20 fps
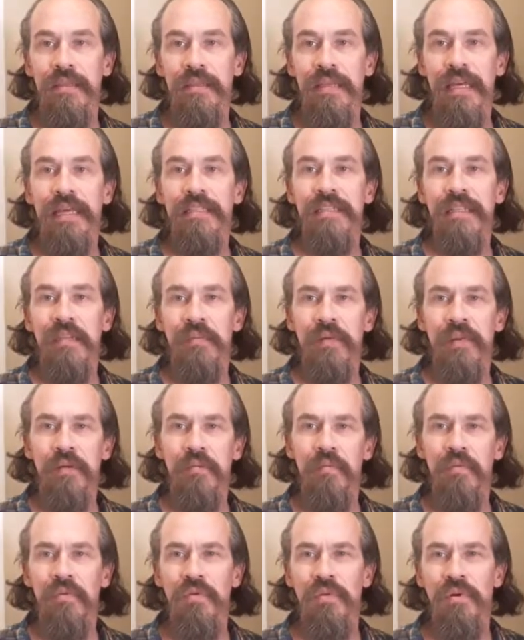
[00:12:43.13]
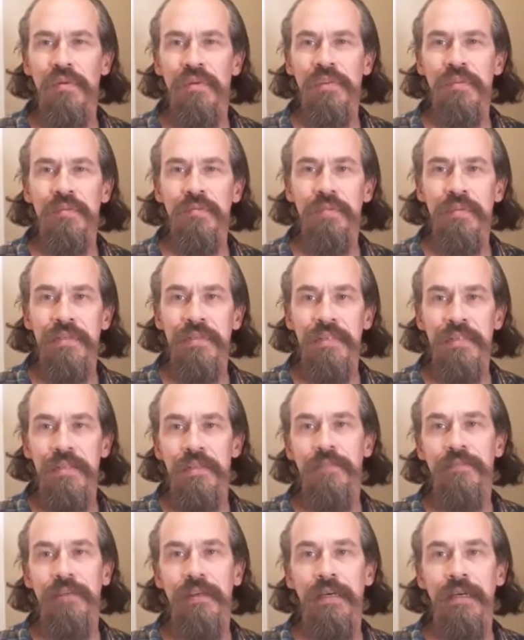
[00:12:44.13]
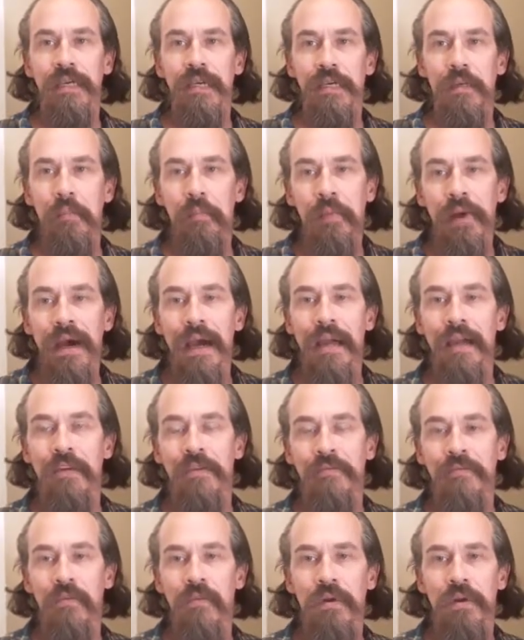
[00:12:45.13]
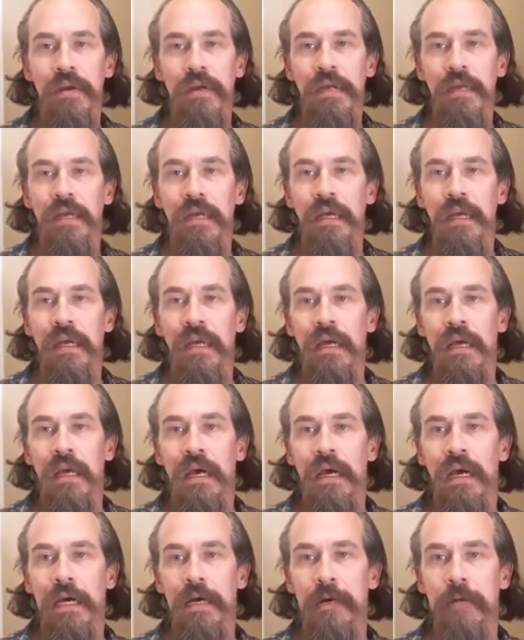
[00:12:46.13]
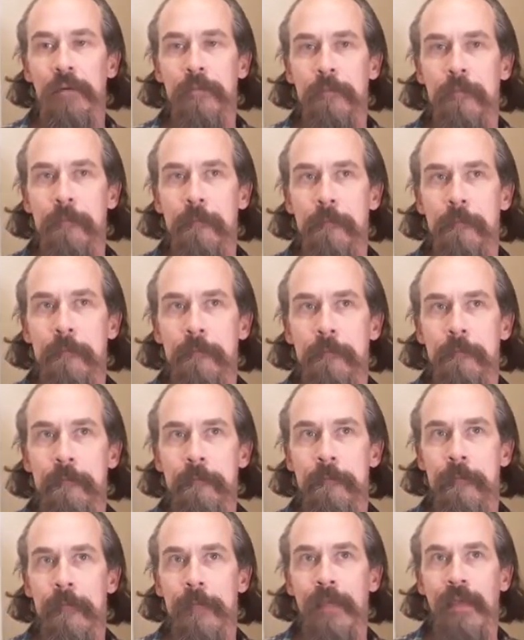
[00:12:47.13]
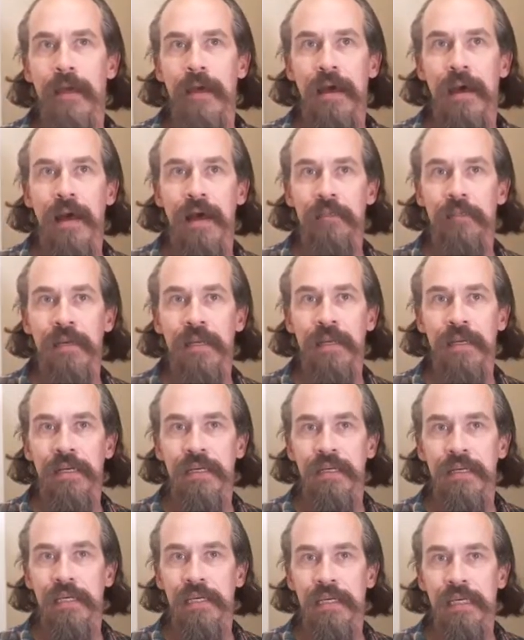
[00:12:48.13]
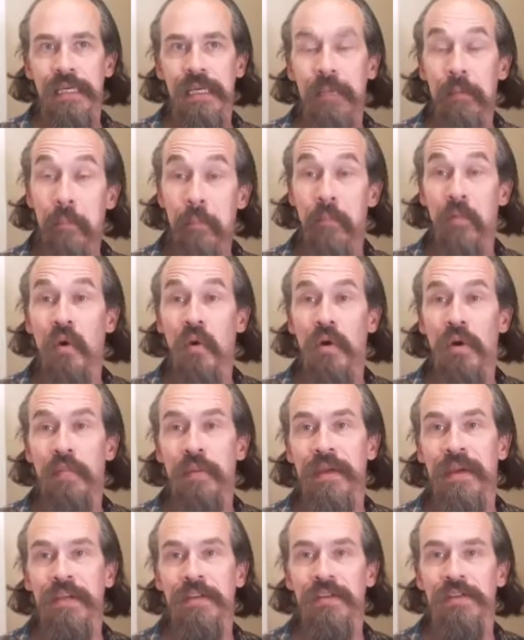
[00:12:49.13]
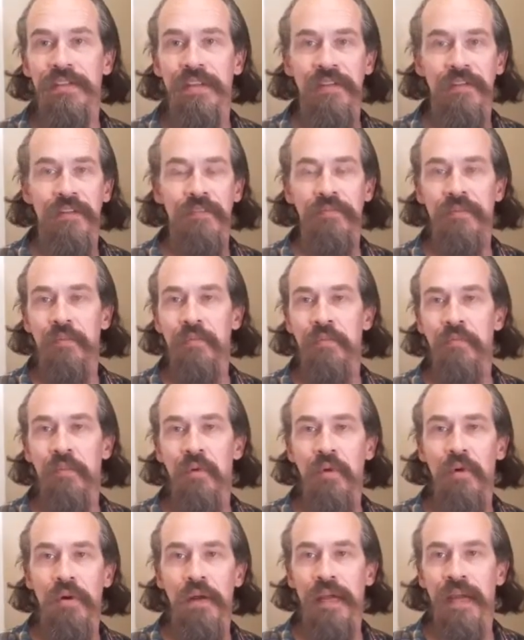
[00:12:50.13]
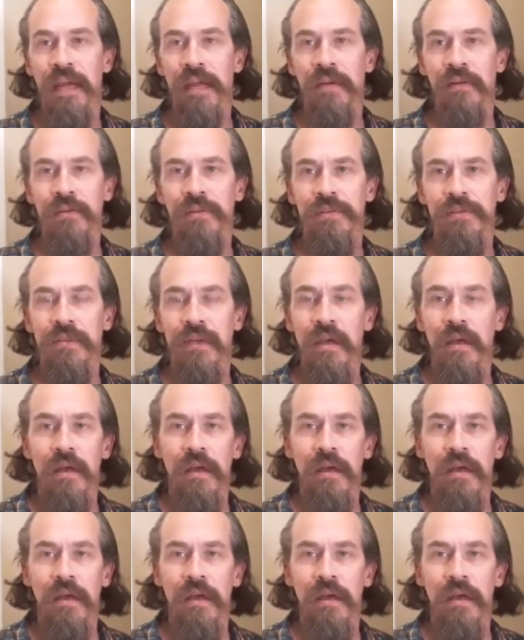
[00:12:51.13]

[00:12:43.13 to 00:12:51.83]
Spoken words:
that's going to be a more specific buyer for it. I'm going to get more pictures of it from more angles.